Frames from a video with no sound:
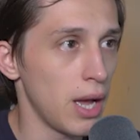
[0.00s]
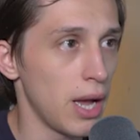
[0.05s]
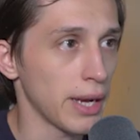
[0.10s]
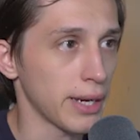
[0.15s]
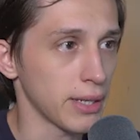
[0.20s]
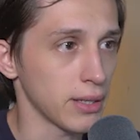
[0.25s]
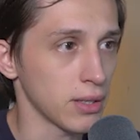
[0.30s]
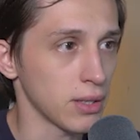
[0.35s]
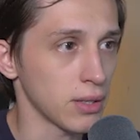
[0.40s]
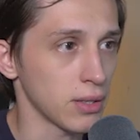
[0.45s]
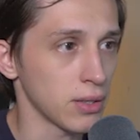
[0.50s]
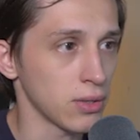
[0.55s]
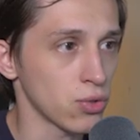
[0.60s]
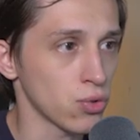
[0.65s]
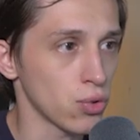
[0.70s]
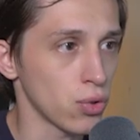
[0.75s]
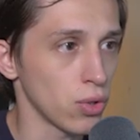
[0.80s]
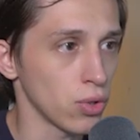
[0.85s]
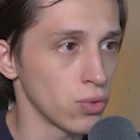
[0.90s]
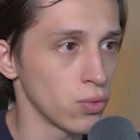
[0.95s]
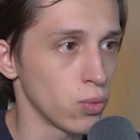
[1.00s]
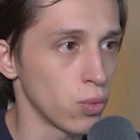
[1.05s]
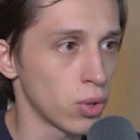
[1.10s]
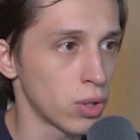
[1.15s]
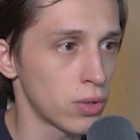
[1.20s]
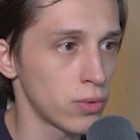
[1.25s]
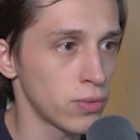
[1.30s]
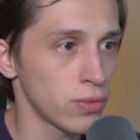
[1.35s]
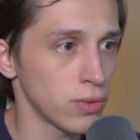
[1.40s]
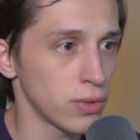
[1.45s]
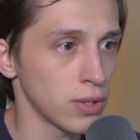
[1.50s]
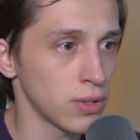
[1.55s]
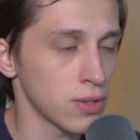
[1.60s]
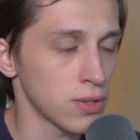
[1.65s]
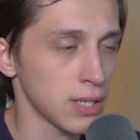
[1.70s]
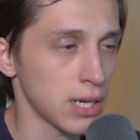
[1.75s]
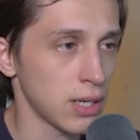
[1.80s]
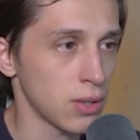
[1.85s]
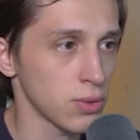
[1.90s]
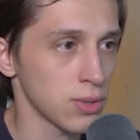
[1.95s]
I can control Dwarf. This
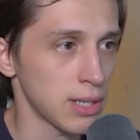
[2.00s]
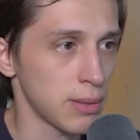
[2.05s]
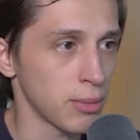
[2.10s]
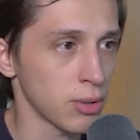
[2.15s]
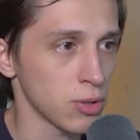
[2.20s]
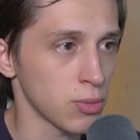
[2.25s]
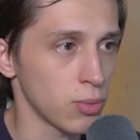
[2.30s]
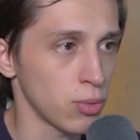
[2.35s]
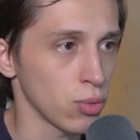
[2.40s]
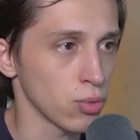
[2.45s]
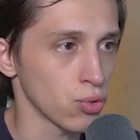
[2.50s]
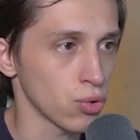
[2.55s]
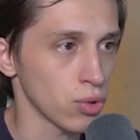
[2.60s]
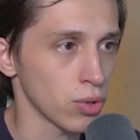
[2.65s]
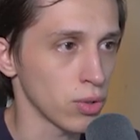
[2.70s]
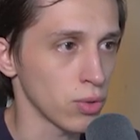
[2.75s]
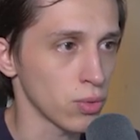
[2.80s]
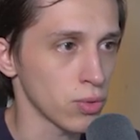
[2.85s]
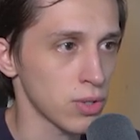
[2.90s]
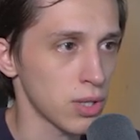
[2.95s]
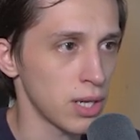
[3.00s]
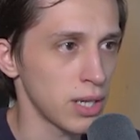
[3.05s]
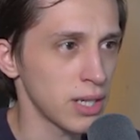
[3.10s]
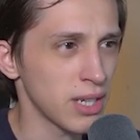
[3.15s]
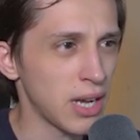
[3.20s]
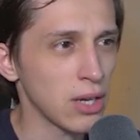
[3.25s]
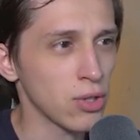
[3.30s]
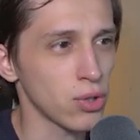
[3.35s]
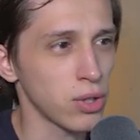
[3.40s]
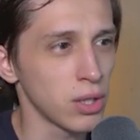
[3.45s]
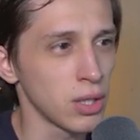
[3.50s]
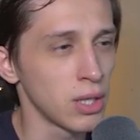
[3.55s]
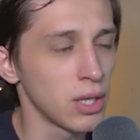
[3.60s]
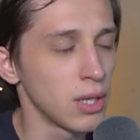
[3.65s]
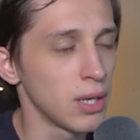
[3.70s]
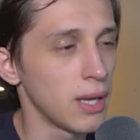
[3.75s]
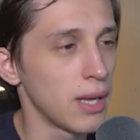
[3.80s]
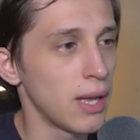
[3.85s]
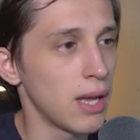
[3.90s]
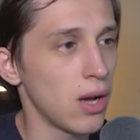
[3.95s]
is how sub-exposure looks like. Actually,
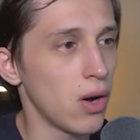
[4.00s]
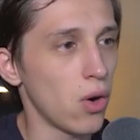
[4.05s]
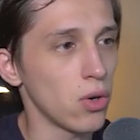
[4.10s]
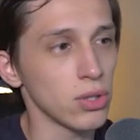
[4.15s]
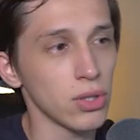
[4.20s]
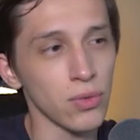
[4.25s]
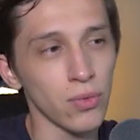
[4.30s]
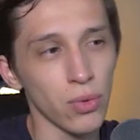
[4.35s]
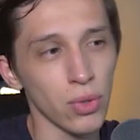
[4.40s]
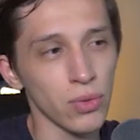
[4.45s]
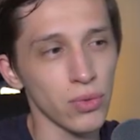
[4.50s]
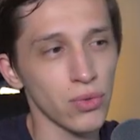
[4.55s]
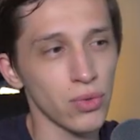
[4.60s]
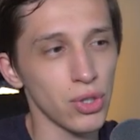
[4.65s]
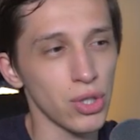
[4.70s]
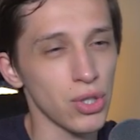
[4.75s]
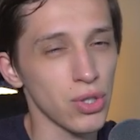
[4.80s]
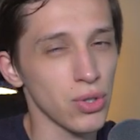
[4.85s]
on the Dwarf 3